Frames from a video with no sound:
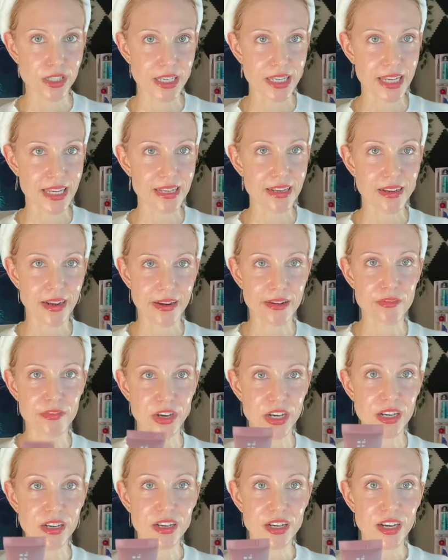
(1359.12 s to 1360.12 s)
get kind of
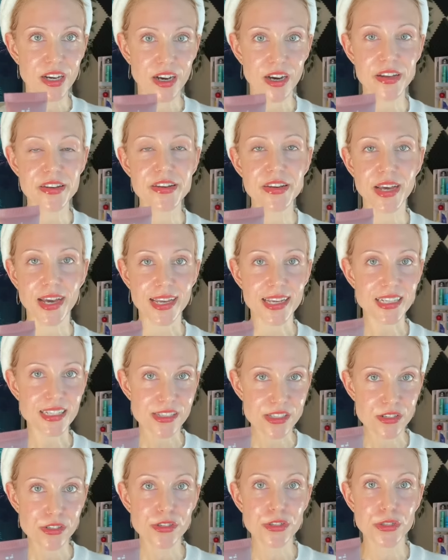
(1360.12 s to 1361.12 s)
a a nice
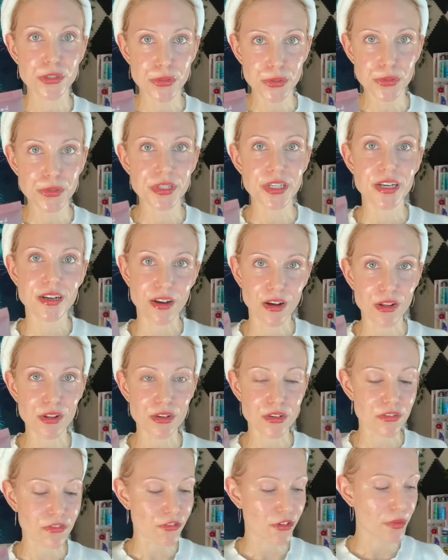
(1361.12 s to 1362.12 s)
nude
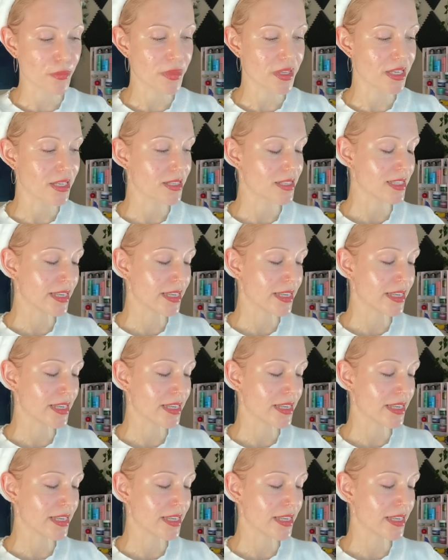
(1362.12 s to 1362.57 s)
color from this.